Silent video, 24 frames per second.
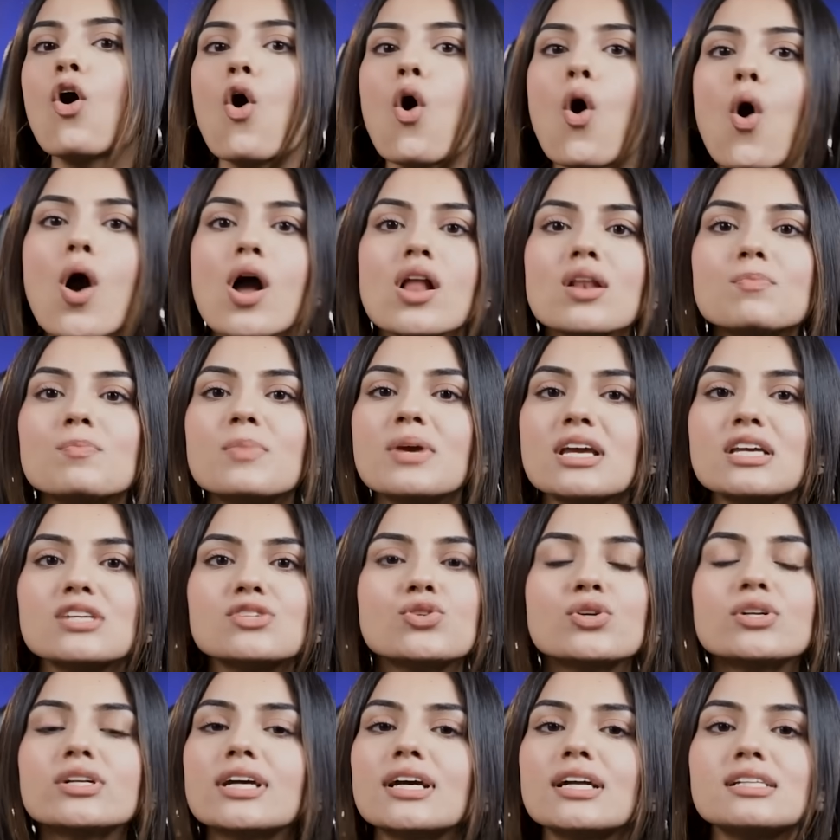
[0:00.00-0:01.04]
all based
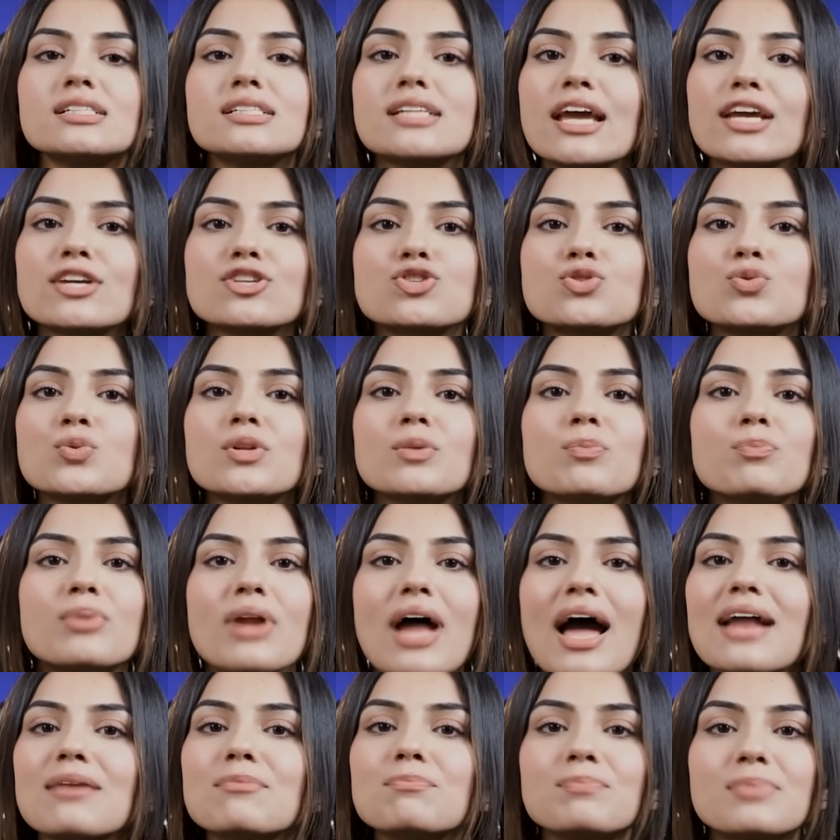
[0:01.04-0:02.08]
on contextual
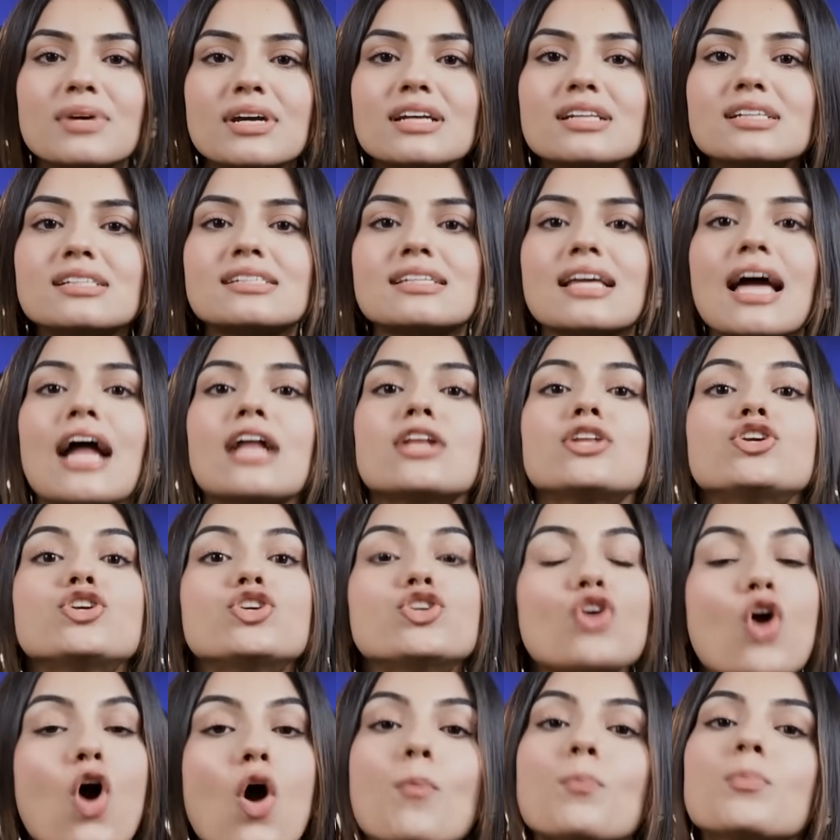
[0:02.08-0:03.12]
brand bids and
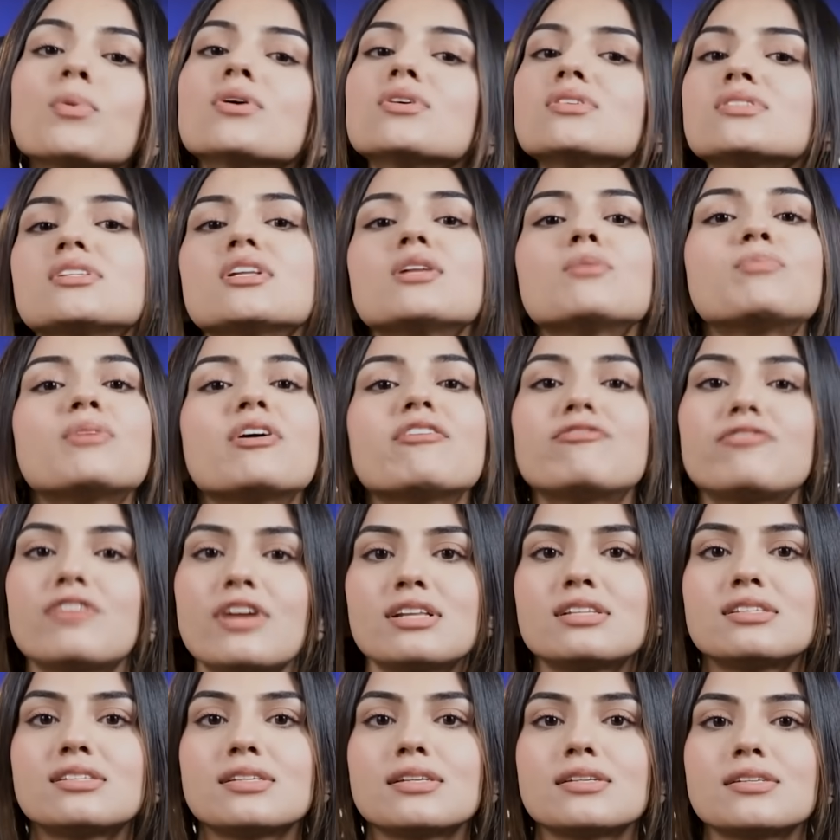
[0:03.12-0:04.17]
your personal
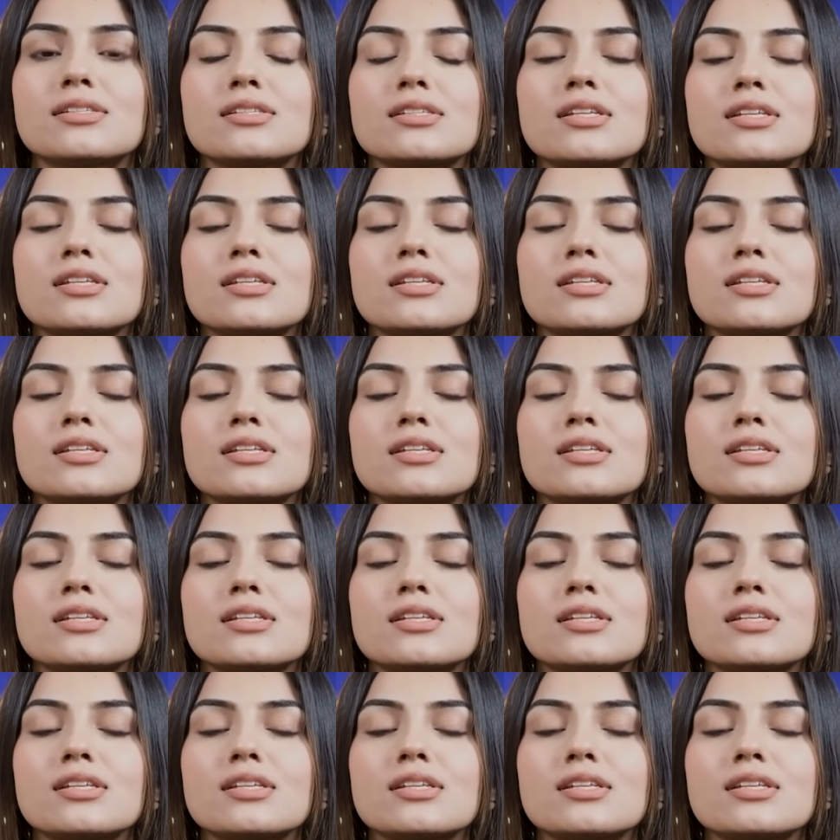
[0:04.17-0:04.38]
preferences.